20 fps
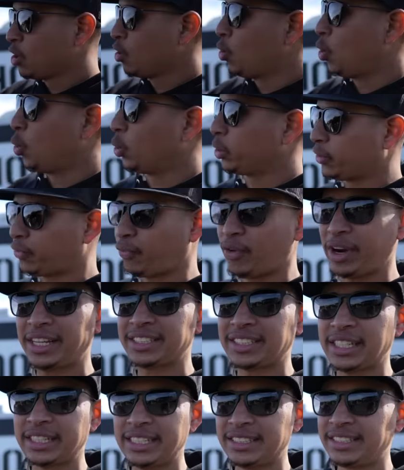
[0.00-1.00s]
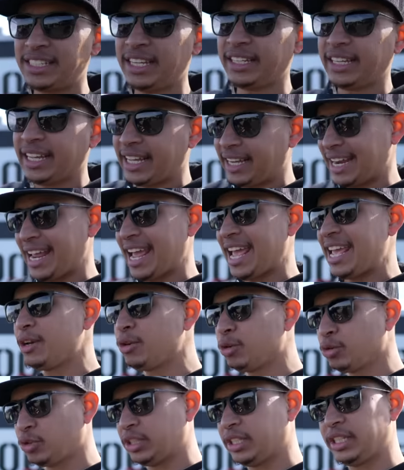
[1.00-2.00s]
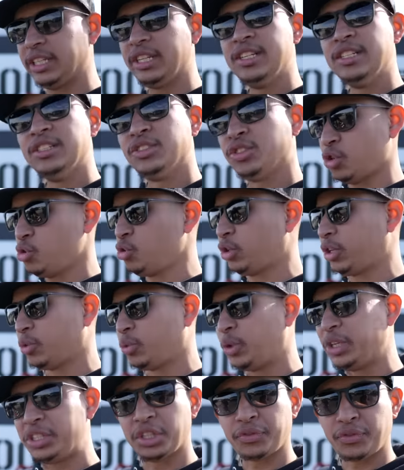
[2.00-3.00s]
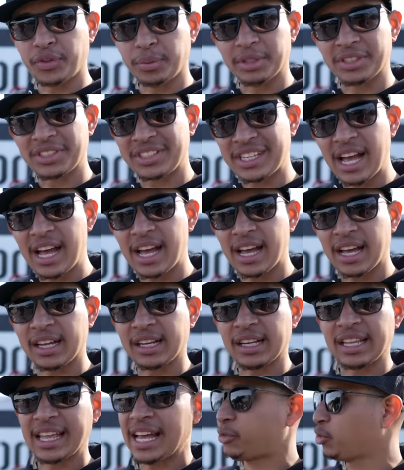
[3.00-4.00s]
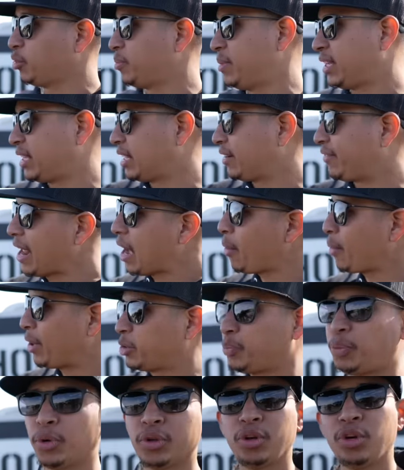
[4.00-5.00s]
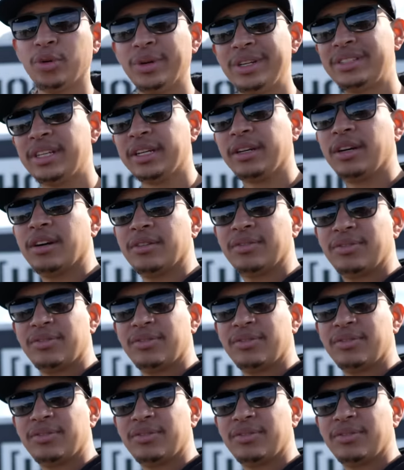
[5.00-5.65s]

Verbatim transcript: But with the Frankenstein intake, it angles it so you can reach it from the side. And that's what making it. Now we have to pull the whole intake off.